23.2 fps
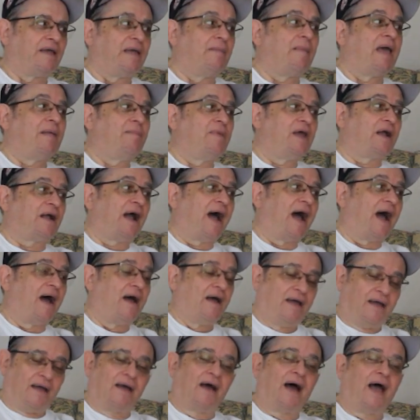He made me a
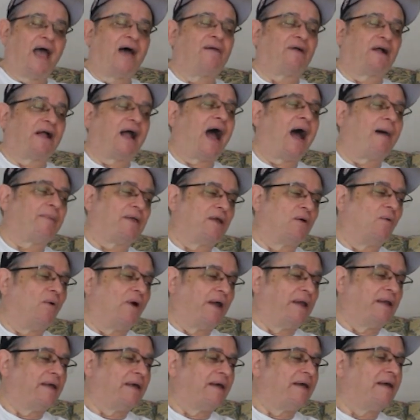copy. I have a copy of
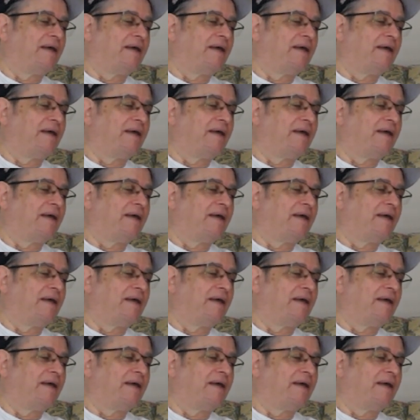one.